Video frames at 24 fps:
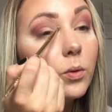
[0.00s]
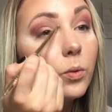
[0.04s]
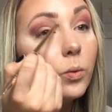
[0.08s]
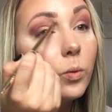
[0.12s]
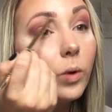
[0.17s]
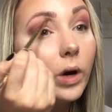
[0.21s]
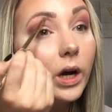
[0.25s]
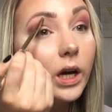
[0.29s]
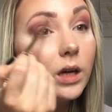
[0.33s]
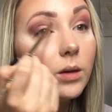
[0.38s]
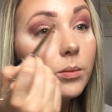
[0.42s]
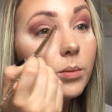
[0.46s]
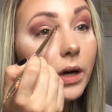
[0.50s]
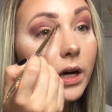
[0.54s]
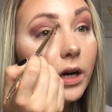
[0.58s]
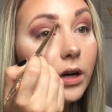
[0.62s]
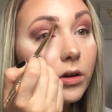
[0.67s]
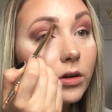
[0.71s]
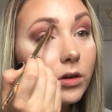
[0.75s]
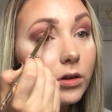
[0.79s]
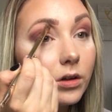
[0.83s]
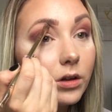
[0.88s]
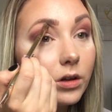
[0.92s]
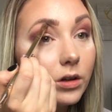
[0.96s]
white
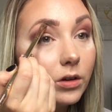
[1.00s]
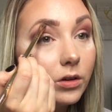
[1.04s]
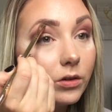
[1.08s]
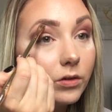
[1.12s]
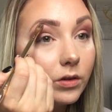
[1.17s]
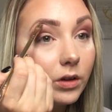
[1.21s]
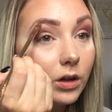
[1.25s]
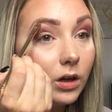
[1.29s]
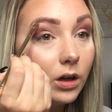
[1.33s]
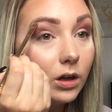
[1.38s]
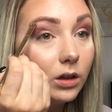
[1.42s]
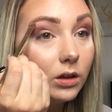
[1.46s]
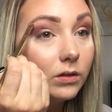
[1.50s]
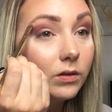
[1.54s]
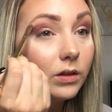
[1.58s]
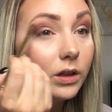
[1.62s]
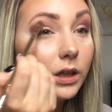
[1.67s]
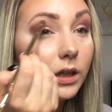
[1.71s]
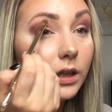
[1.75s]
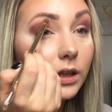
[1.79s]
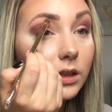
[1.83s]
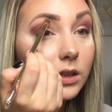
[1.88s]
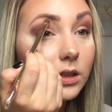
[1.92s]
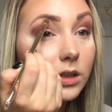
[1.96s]
powder over all of
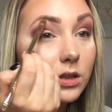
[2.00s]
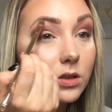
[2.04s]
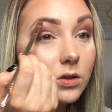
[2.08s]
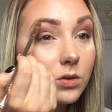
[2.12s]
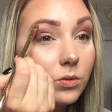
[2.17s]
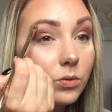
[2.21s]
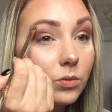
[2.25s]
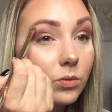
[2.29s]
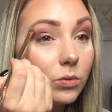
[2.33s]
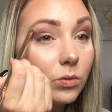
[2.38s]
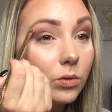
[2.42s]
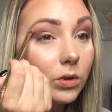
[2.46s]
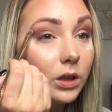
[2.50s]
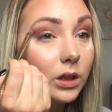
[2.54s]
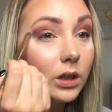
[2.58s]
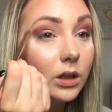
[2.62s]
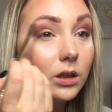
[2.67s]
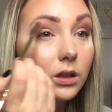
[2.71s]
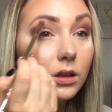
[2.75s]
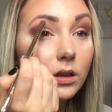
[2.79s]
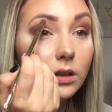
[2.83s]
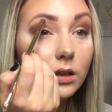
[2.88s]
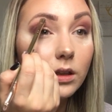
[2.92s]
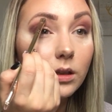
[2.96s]
it, and just
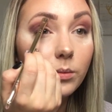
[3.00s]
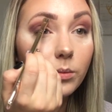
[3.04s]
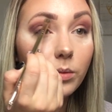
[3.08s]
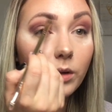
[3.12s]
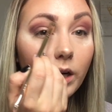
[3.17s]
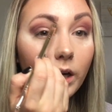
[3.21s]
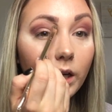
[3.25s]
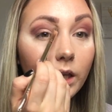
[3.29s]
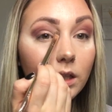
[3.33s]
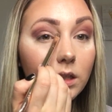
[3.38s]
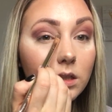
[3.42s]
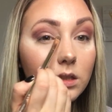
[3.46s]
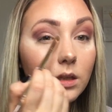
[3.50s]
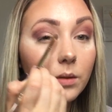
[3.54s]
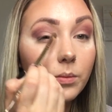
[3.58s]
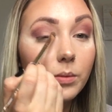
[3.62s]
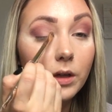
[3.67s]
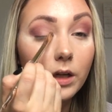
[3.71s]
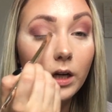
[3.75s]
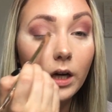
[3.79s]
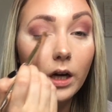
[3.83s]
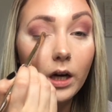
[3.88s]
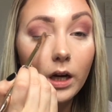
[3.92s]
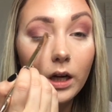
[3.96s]
really brightens up
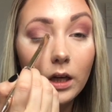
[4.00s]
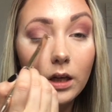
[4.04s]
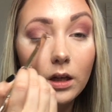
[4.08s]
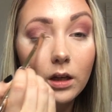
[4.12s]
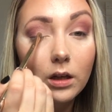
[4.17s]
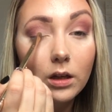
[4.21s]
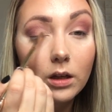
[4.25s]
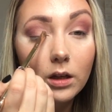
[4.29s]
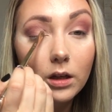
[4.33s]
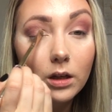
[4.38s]
your eye,